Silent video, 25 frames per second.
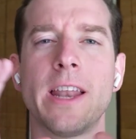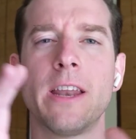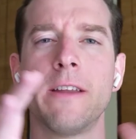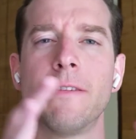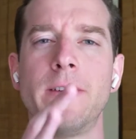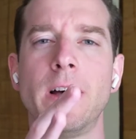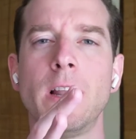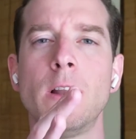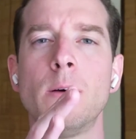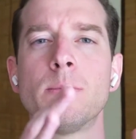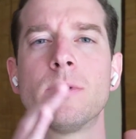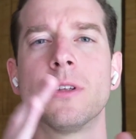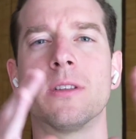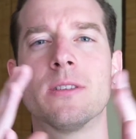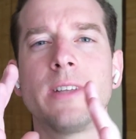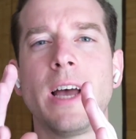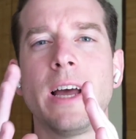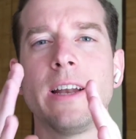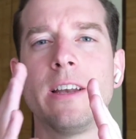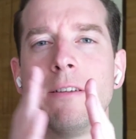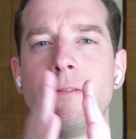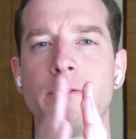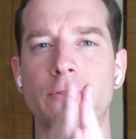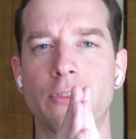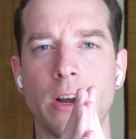I developed a
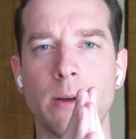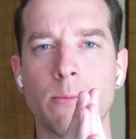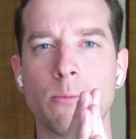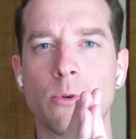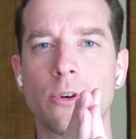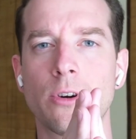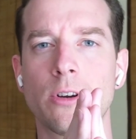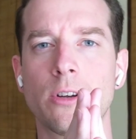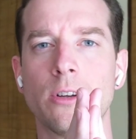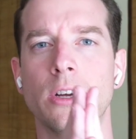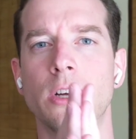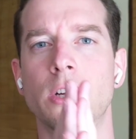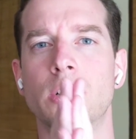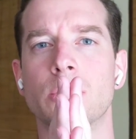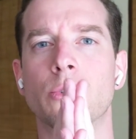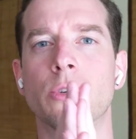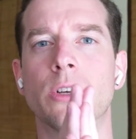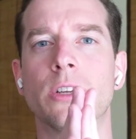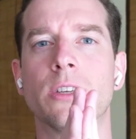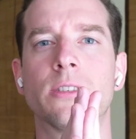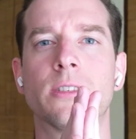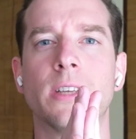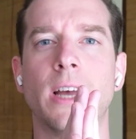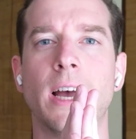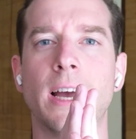tiny framework to
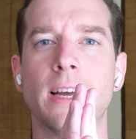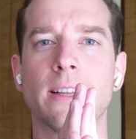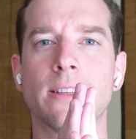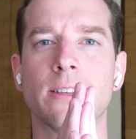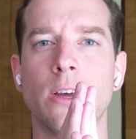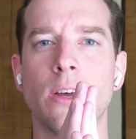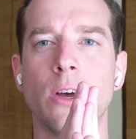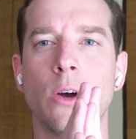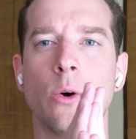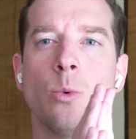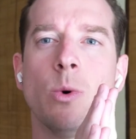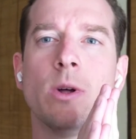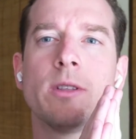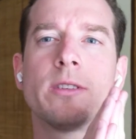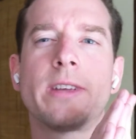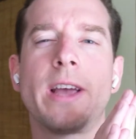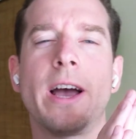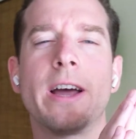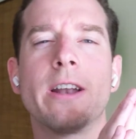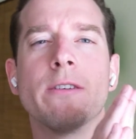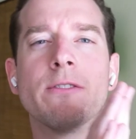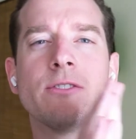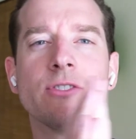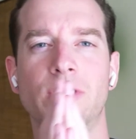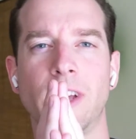decide what
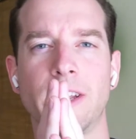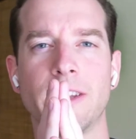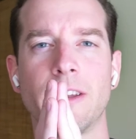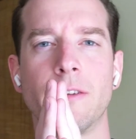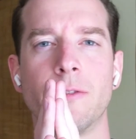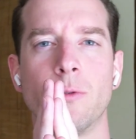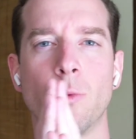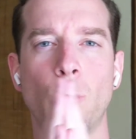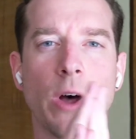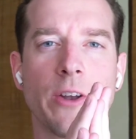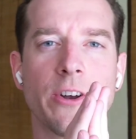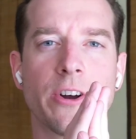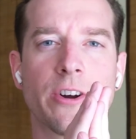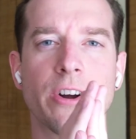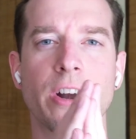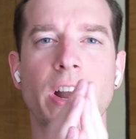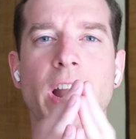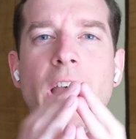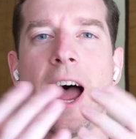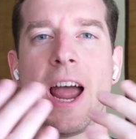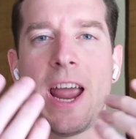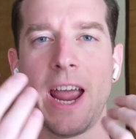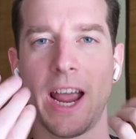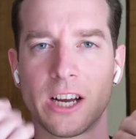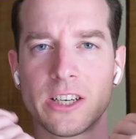kind of sand and water
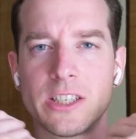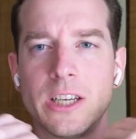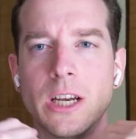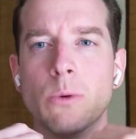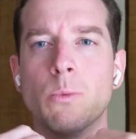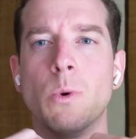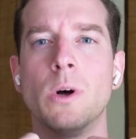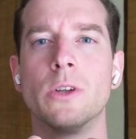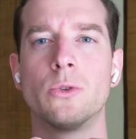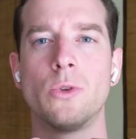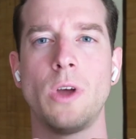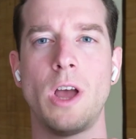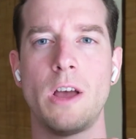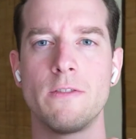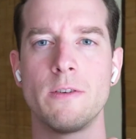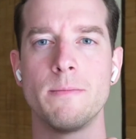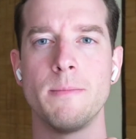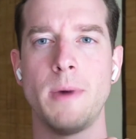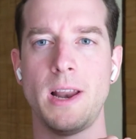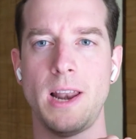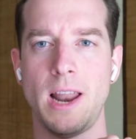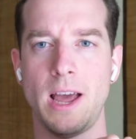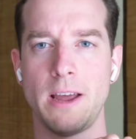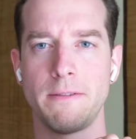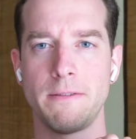I actually want to have in
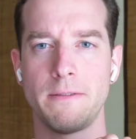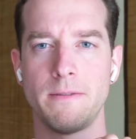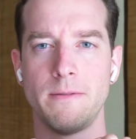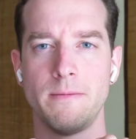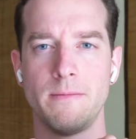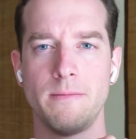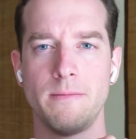my life.